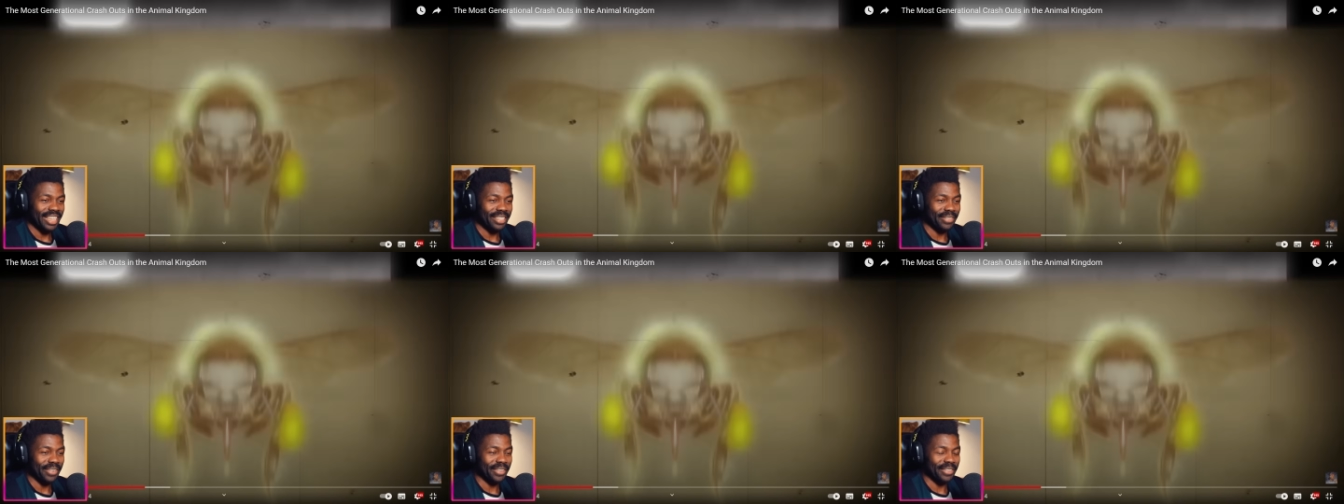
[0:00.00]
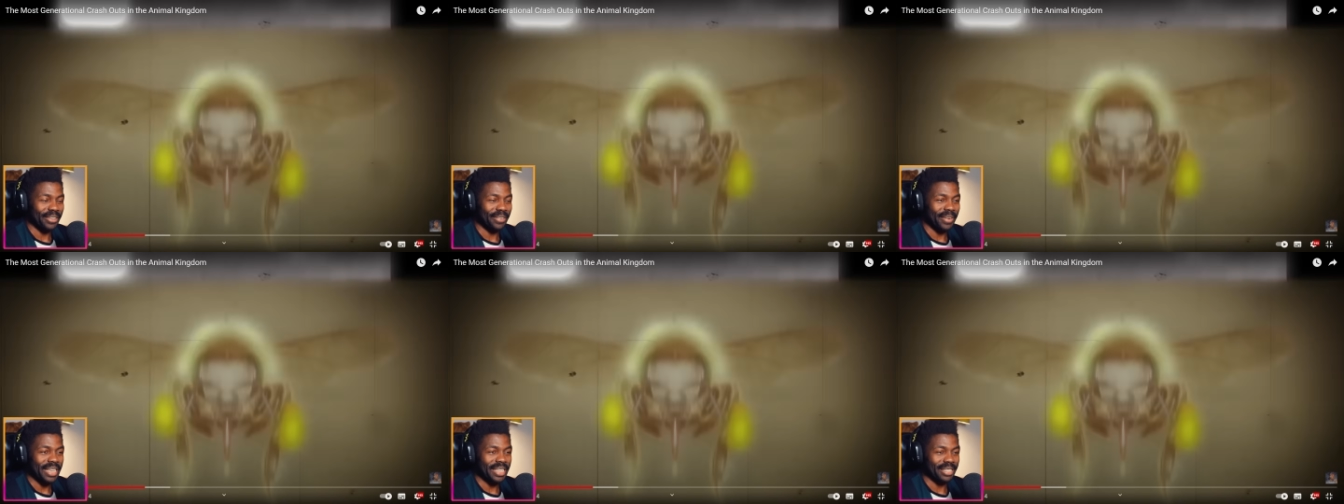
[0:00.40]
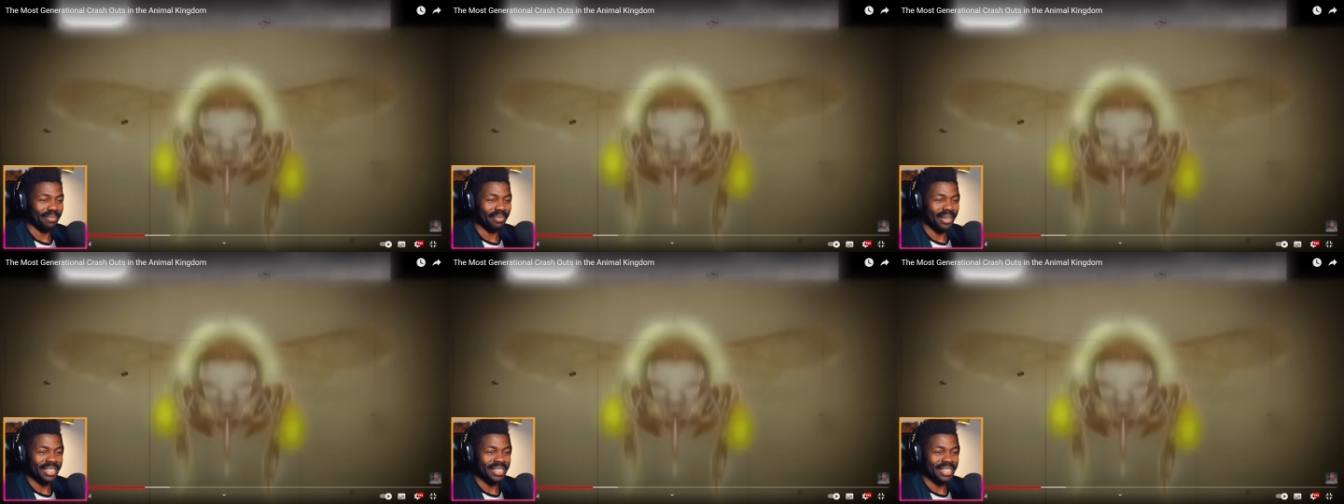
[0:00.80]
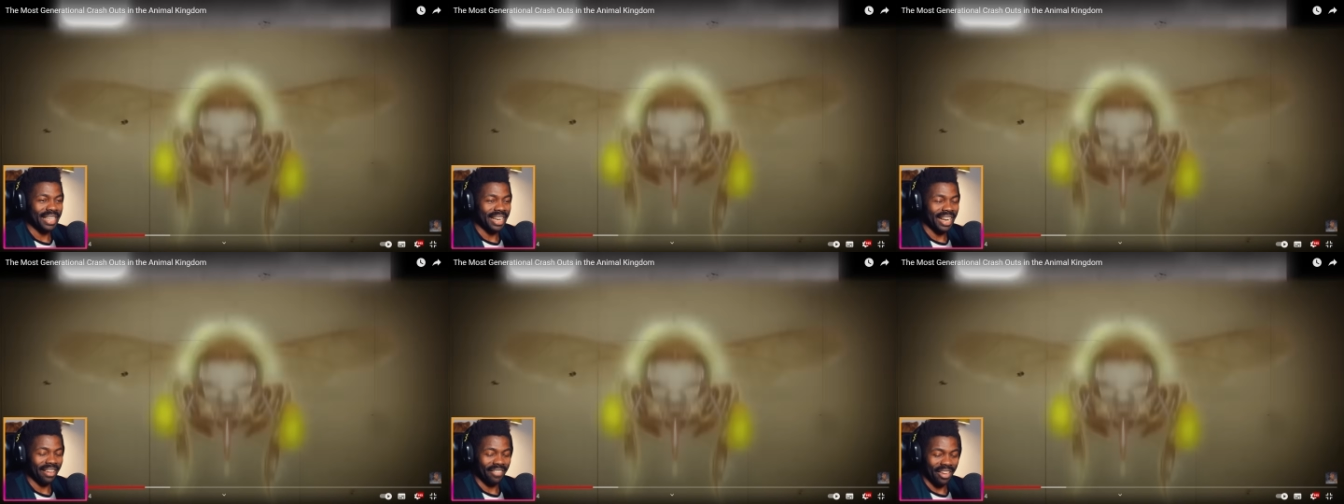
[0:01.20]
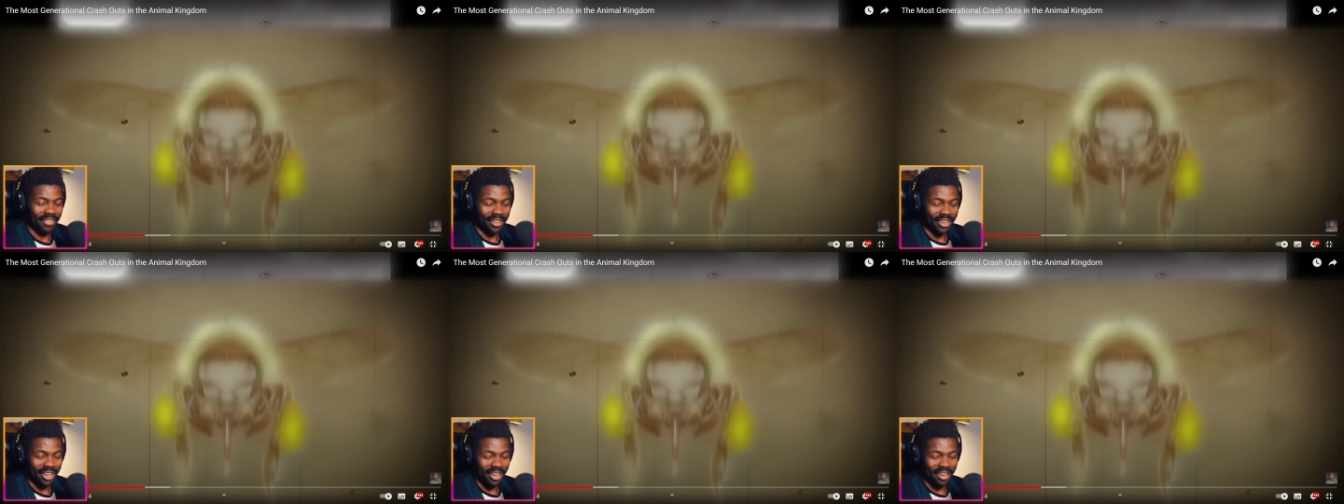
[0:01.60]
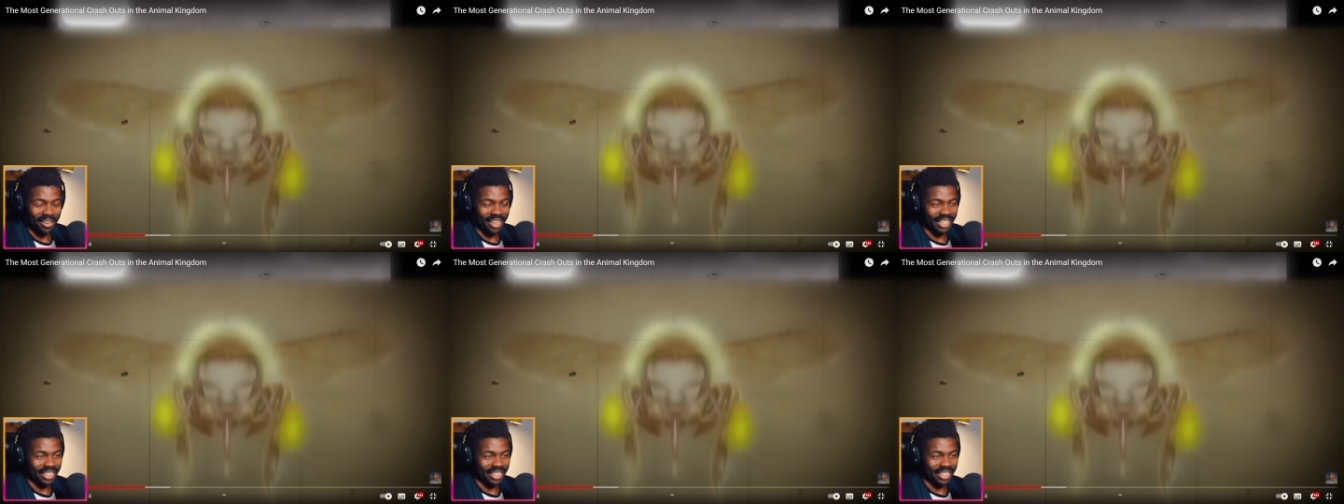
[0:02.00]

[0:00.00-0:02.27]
one of the greatest bits that I've ever heard in